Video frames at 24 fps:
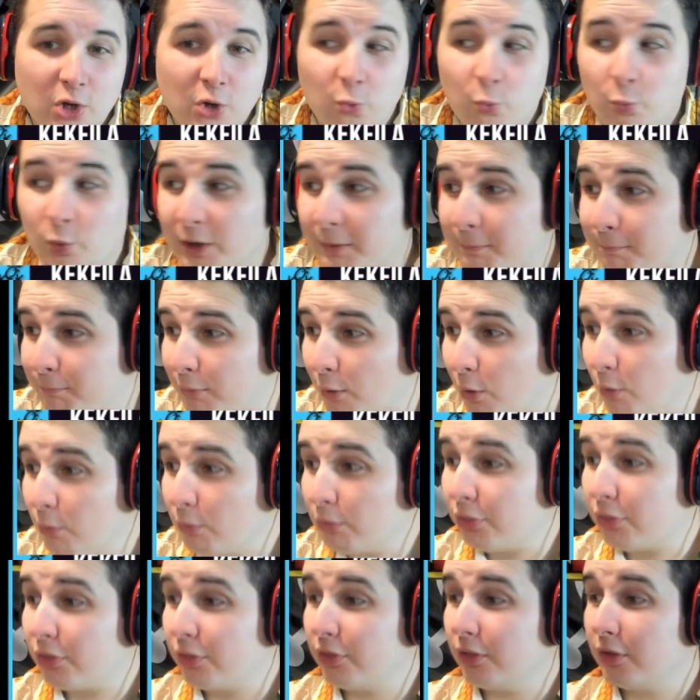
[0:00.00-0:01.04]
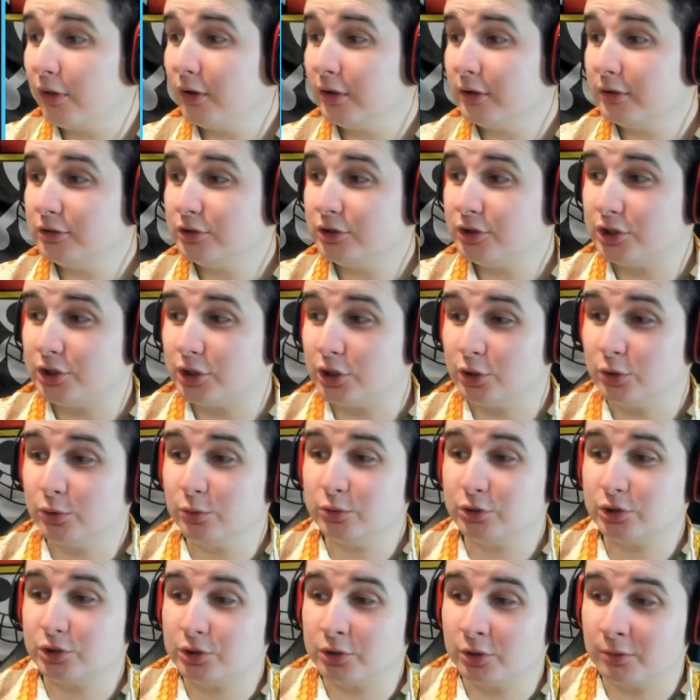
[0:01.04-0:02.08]
We both
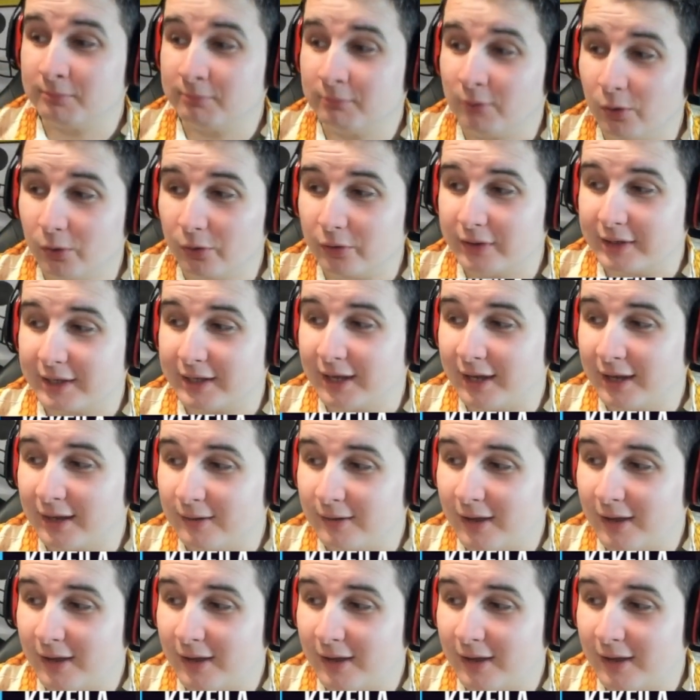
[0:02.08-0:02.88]
choose to mulligan.